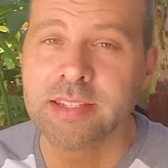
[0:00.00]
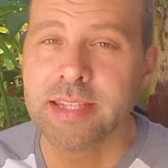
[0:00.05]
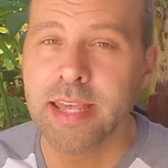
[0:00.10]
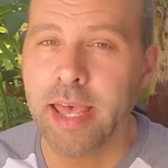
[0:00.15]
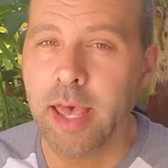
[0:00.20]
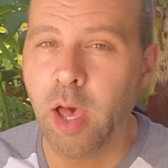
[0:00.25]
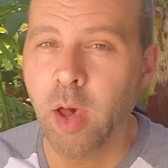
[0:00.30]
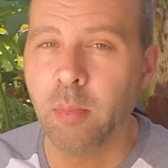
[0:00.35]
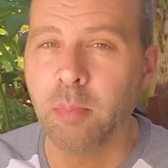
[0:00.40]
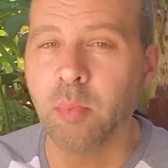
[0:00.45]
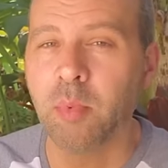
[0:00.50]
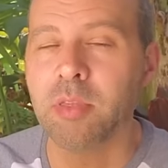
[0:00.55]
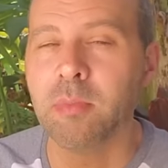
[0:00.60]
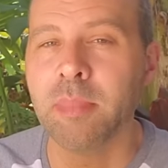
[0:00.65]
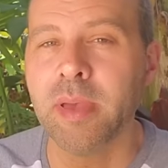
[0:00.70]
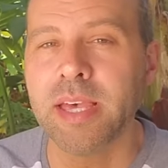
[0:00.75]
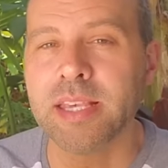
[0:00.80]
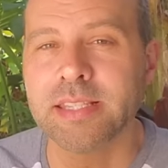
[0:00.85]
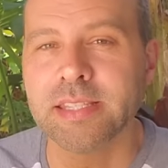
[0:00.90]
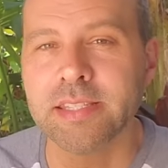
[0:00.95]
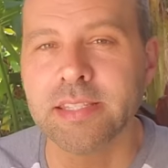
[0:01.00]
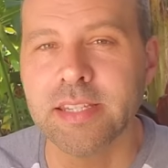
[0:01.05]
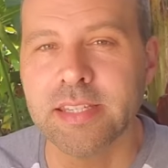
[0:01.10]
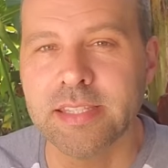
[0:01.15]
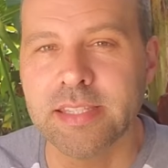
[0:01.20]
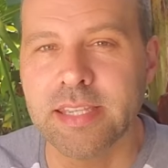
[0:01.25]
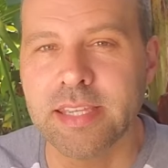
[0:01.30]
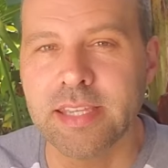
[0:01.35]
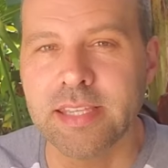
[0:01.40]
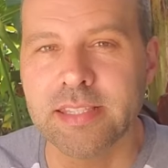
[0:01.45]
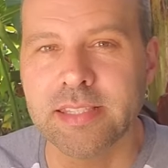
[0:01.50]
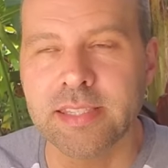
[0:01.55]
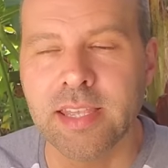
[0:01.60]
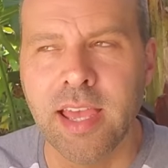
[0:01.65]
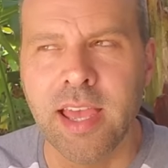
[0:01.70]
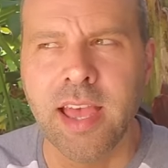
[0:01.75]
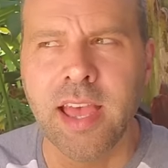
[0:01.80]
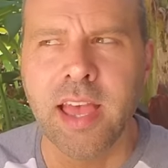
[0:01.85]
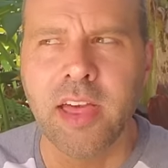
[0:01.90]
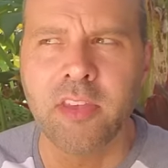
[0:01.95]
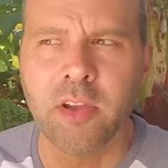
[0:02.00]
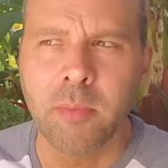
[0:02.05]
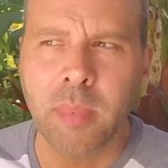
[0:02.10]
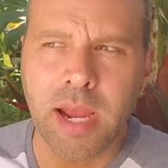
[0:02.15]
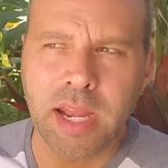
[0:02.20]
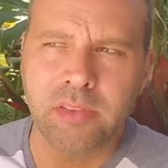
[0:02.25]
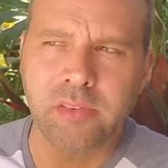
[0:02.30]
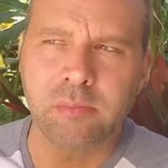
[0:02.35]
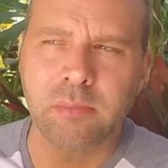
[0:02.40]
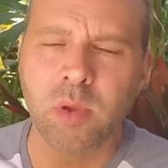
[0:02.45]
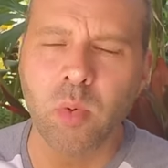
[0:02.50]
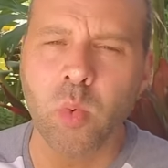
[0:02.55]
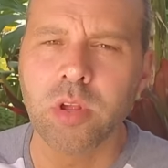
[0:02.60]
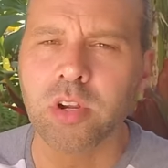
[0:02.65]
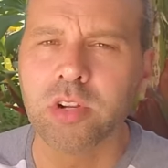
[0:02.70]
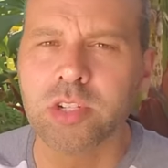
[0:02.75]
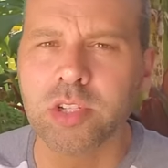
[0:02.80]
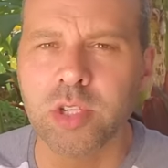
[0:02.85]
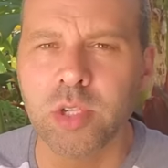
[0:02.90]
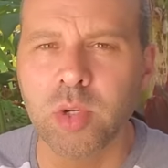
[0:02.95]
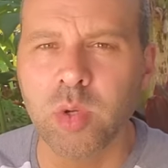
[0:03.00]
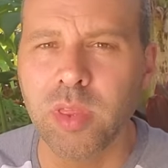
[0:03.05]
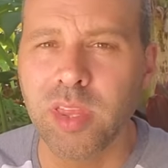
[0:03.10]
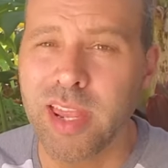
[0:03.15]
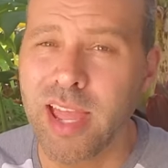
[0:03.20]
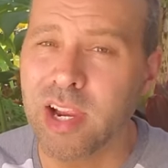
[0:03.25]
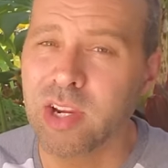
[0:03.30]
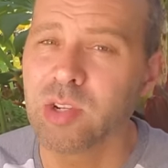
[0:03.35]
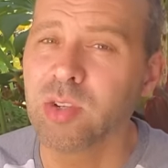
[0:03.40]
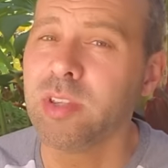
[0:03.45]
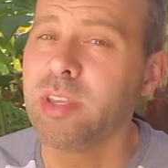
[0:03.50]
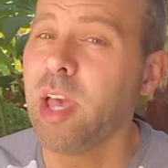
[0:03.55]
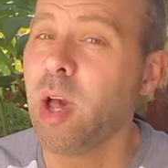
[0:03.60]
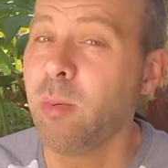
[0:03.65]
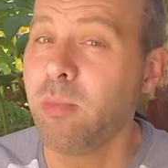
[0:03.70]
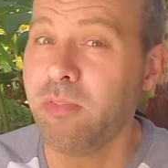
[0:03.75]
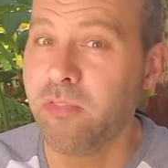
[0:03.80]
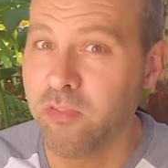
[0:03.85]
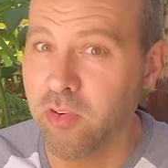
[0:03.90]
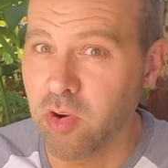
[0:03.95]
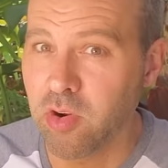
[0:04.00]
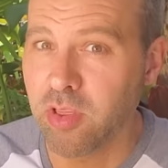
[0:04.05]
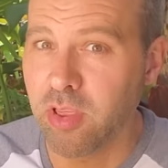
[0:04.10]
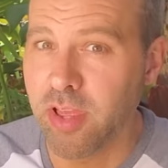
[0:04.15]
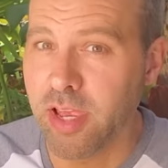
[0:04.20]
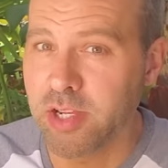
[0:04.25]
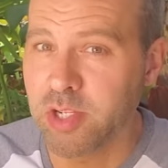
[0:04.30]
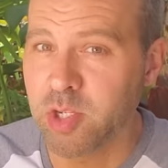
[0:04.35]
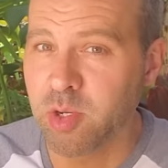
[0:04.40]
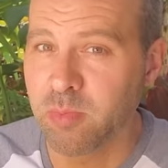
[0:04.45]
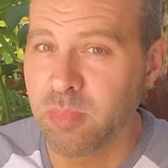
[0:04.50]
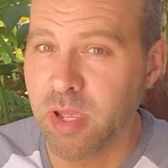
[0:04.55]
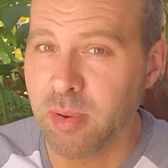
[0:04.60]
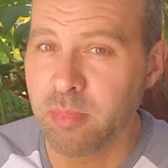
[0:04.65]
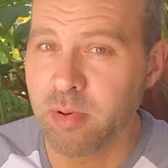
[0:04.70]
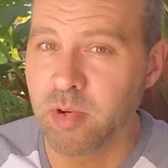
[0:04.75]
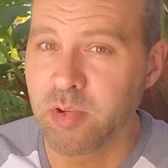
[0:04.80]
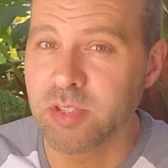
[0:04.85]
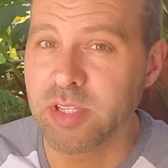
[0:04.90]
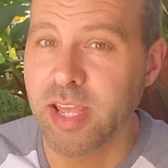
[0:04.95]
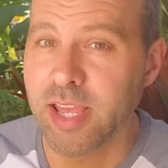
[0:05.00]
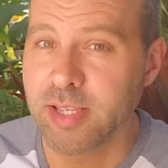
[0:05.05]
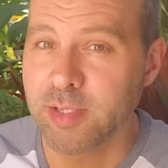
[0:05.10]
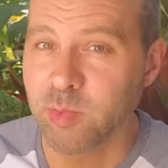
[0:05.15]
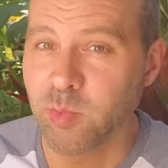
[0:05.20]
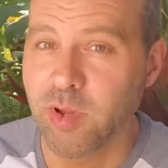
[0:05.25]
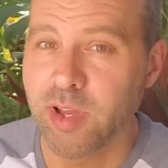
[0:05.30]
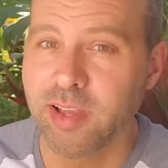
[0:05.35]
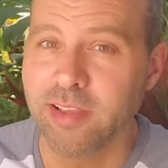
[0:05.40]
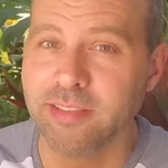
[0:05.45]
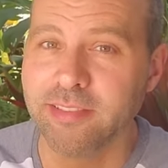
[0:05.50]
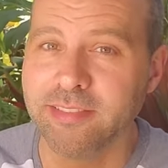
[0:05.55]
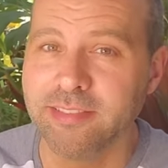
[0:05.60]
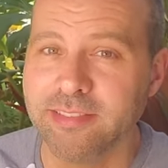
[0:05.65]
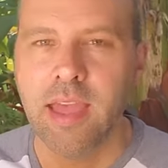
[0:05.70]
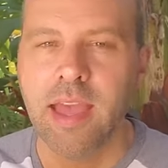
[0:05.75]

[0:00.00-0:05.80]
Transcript: to help with pests and disease. And there might even be one or two that actually help fertilize your peppers as well.